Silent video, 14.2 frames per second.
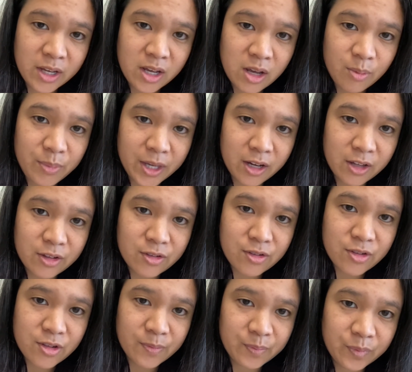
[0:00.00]

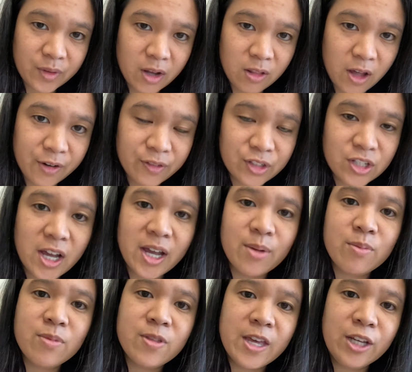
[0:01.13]
because a lot of the
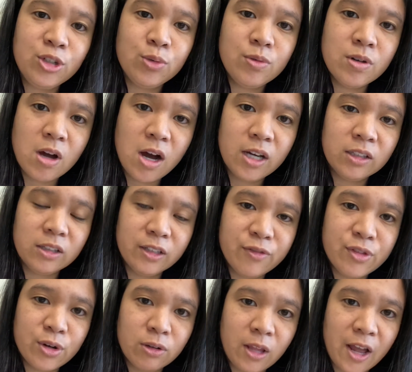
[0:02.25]
time they do not live
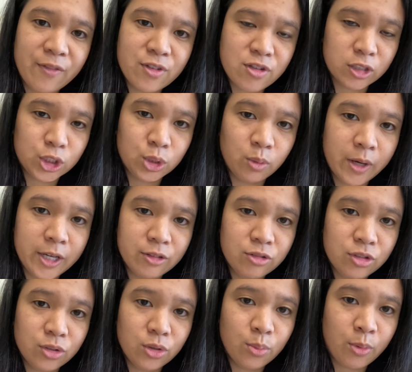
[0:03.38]
their life in such a way
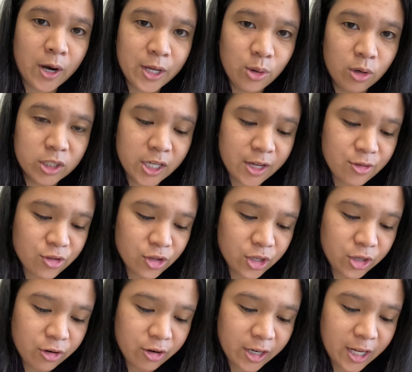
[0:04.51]
to prioritize
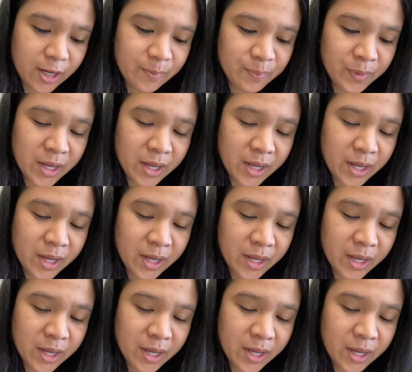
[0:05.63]
security,